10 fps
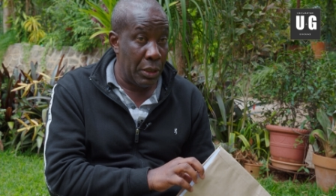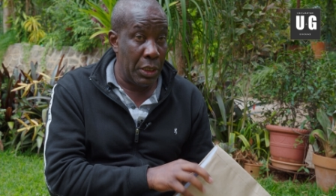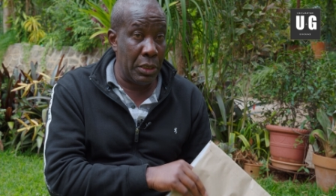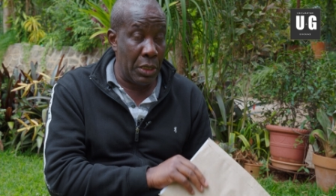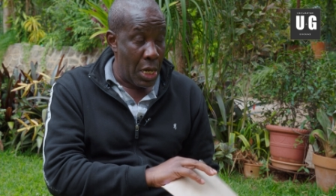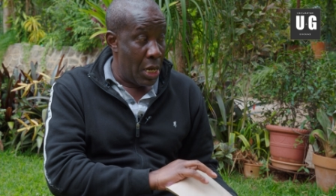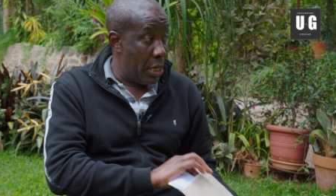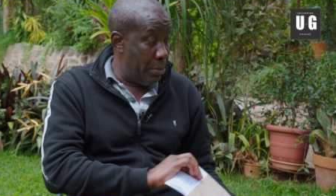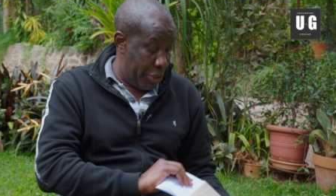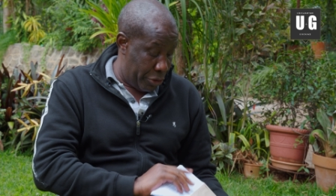Let
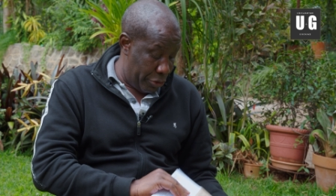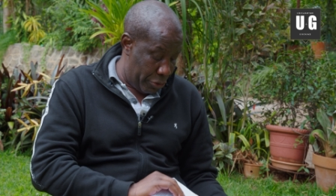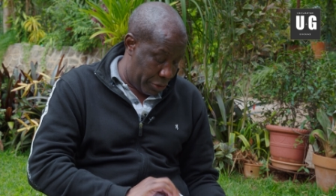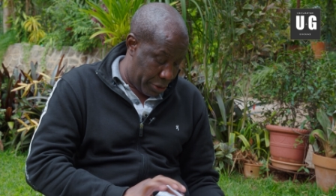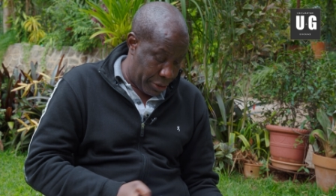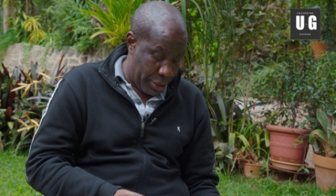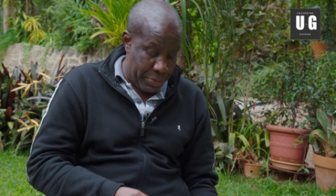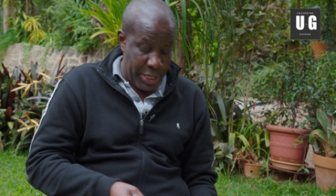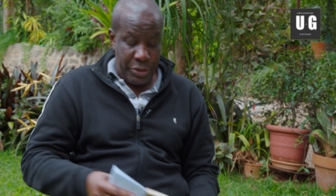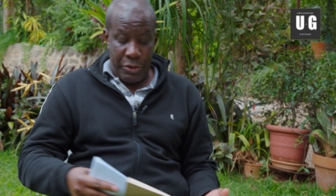me show you the
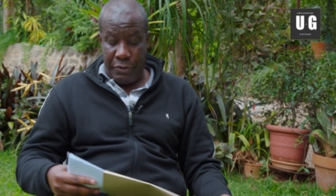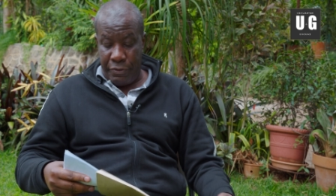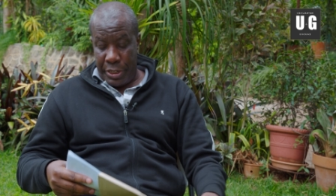bit of.